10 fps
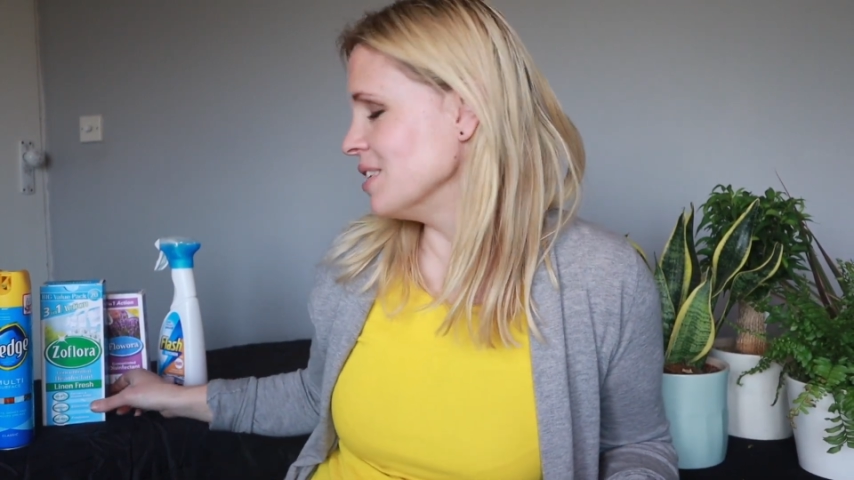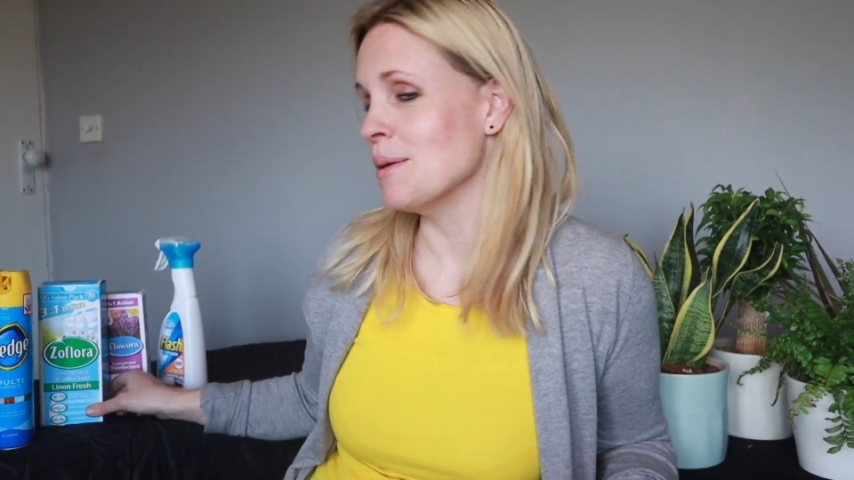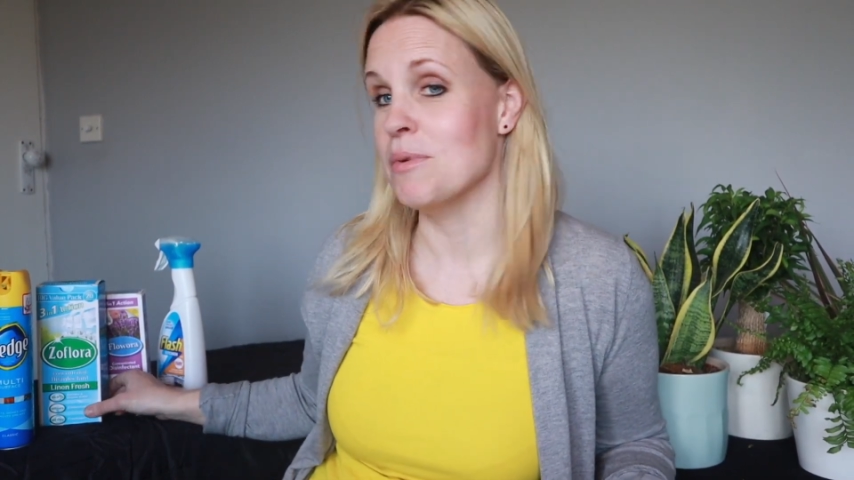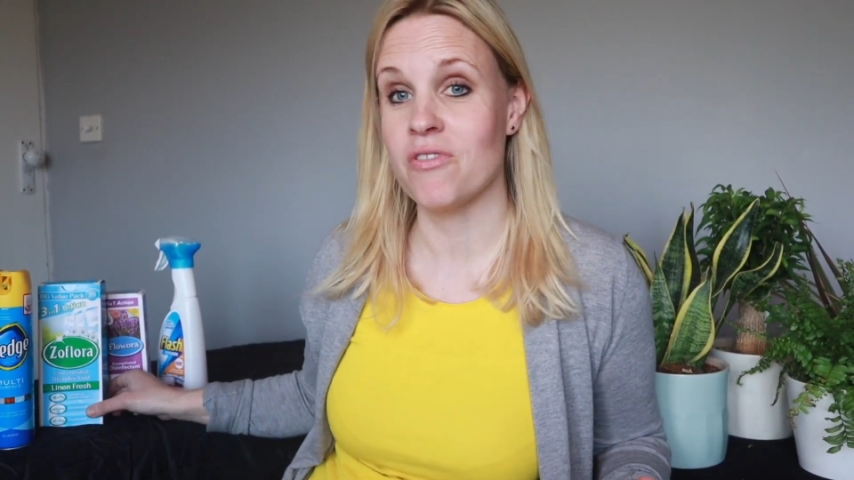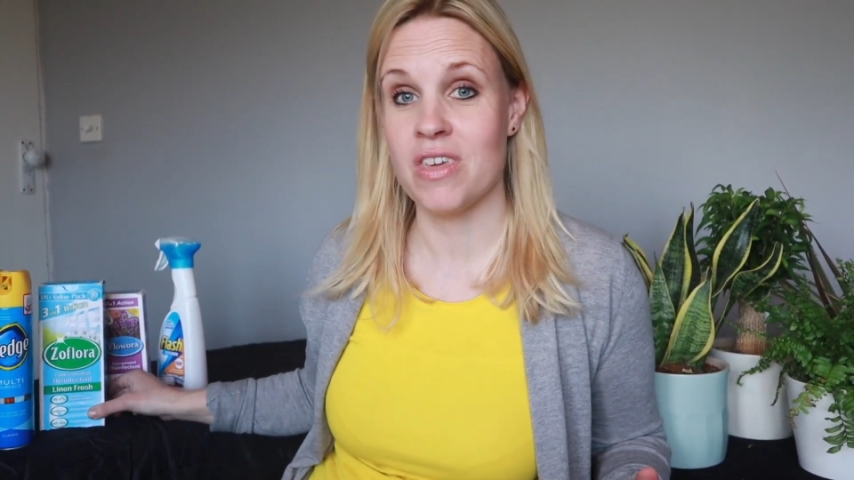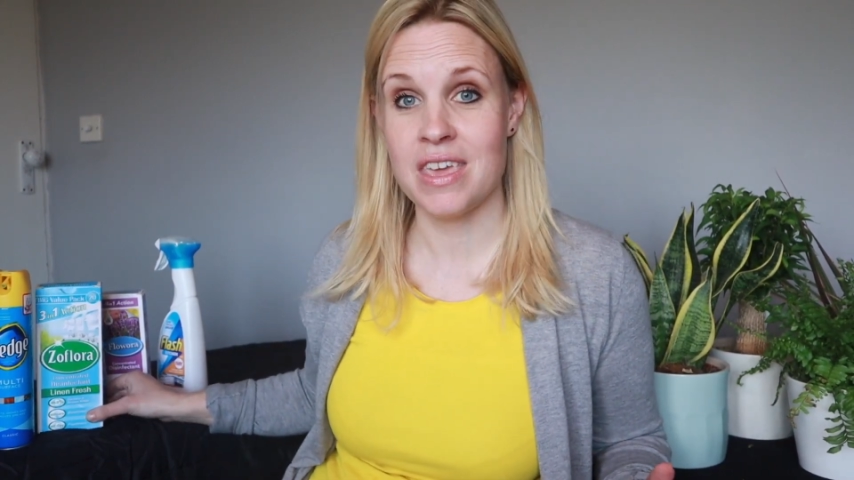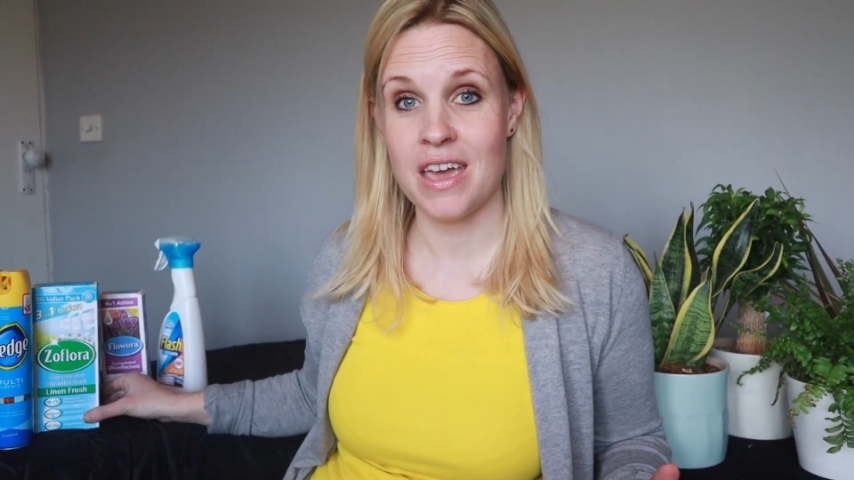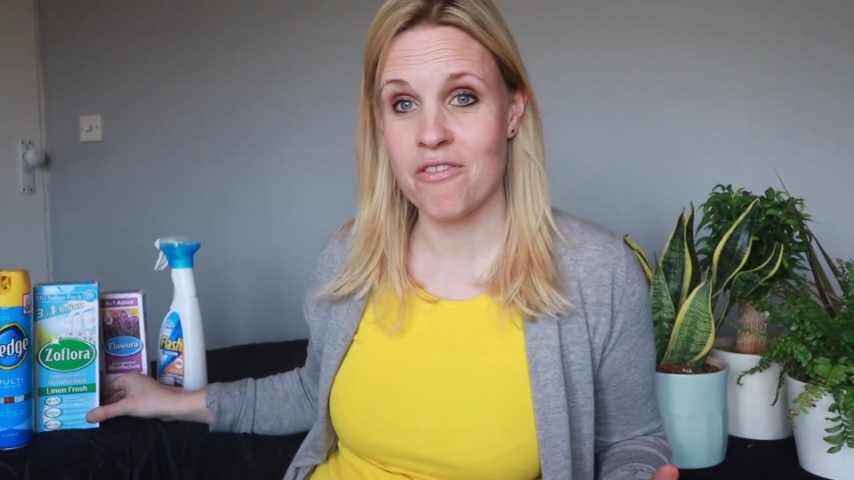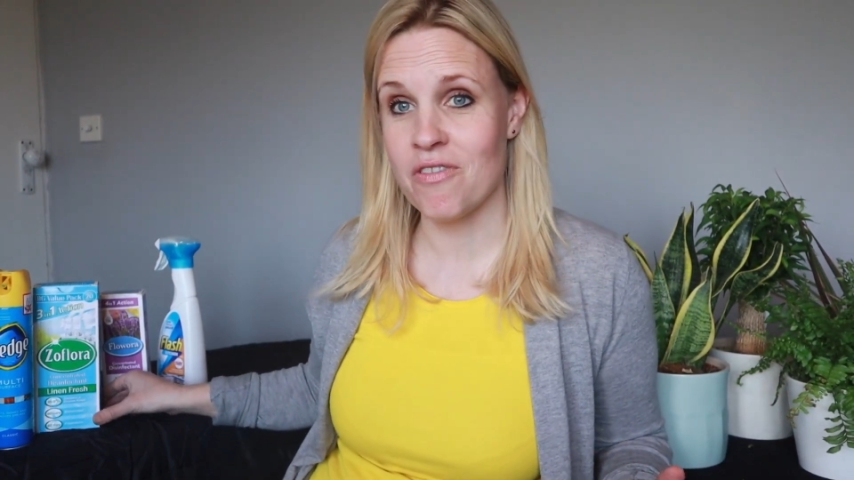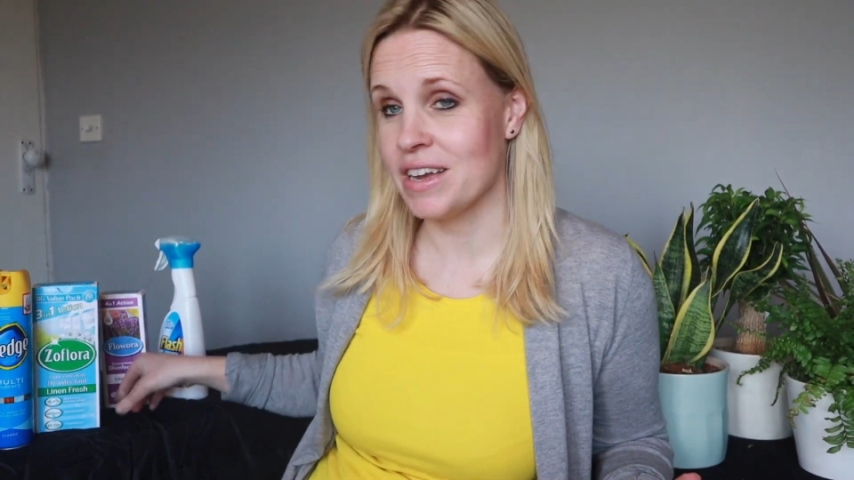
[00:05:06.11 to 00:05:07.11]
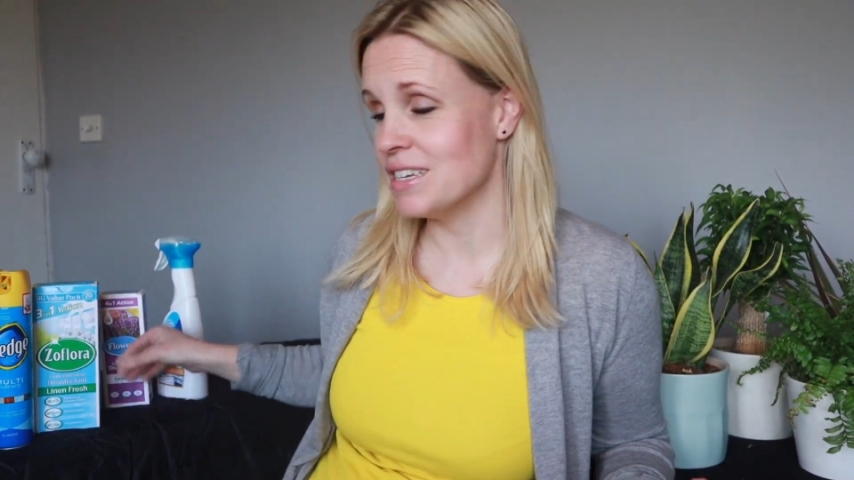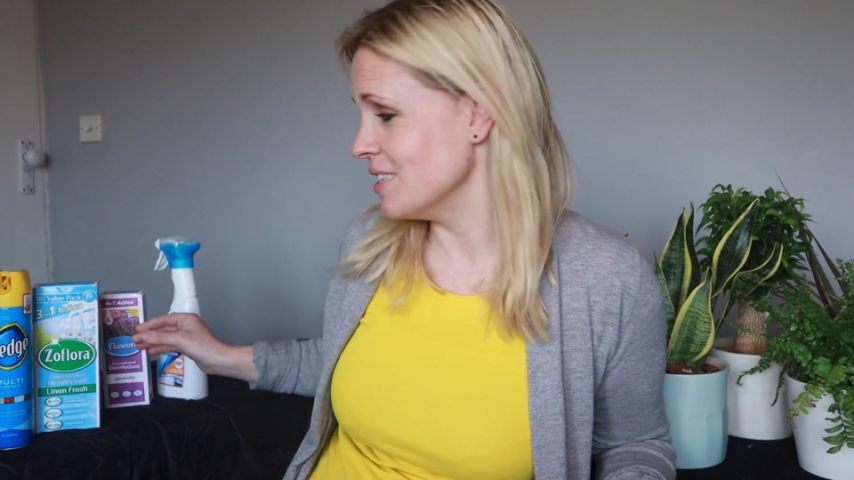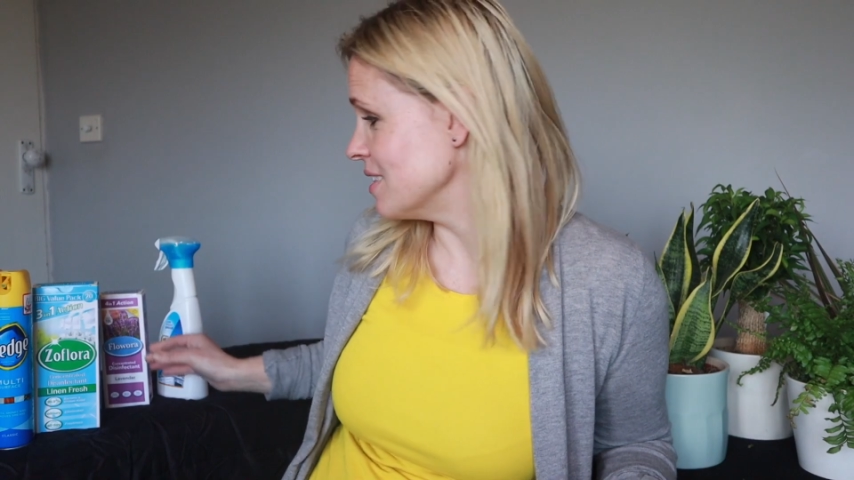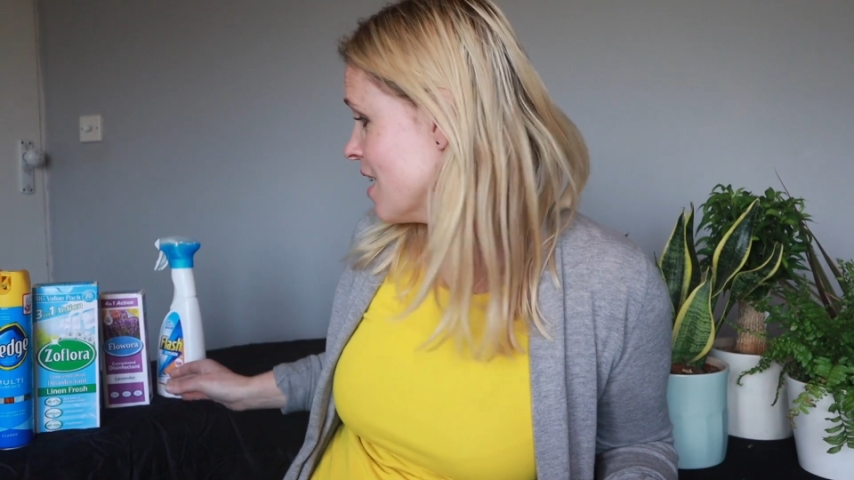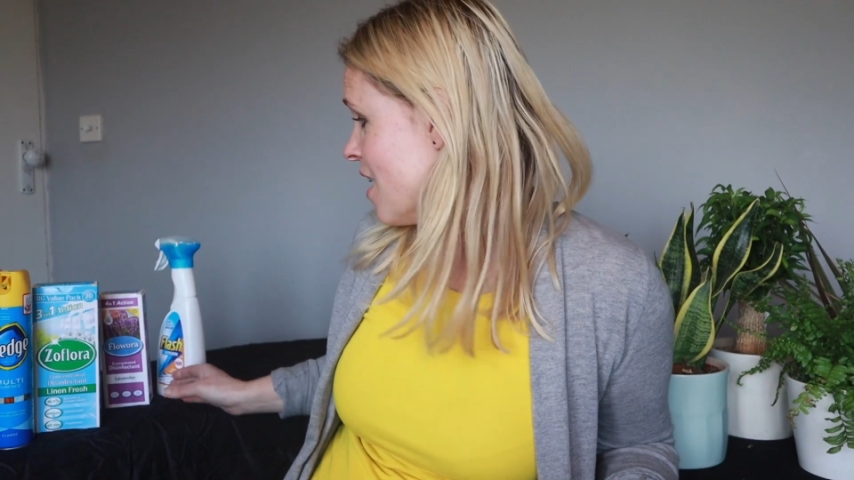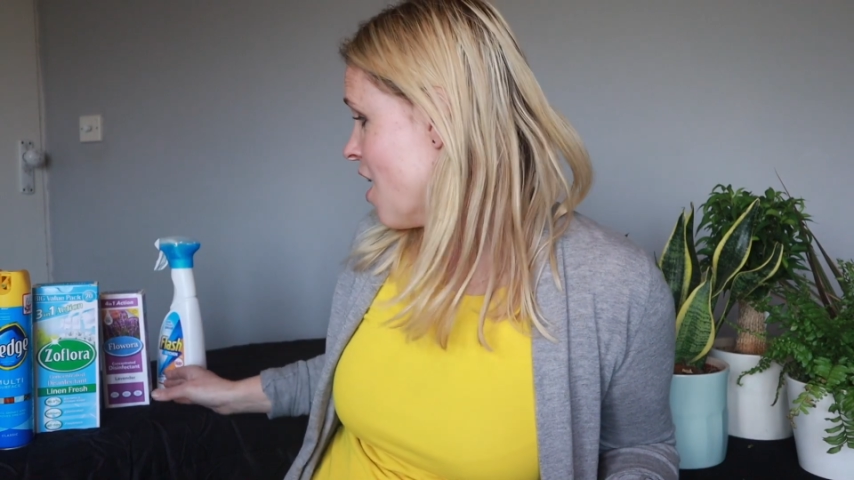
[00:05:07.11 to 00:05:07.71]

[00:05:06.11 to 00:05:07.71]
some of the factors